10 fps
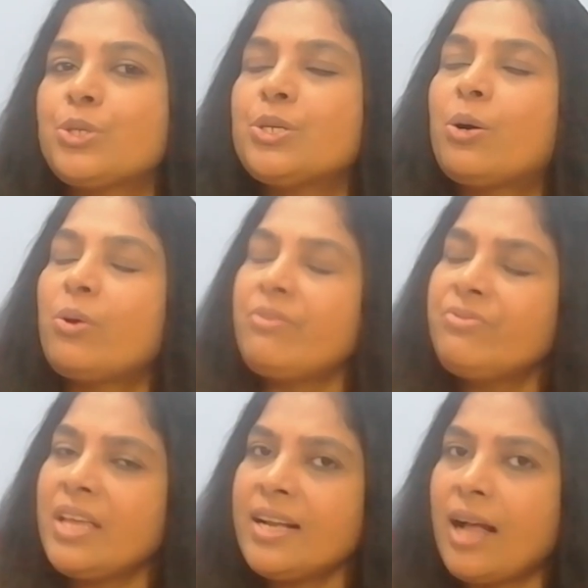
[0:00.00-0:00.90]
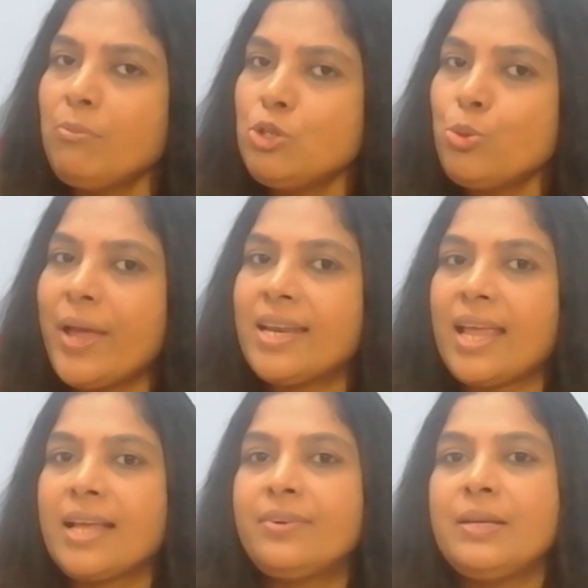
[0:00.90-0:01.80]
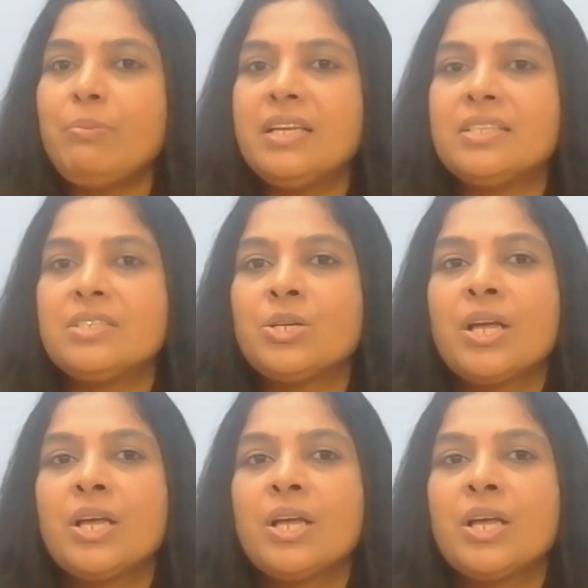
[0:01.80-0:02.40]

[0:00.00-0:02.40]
Now, if they come to an agreement,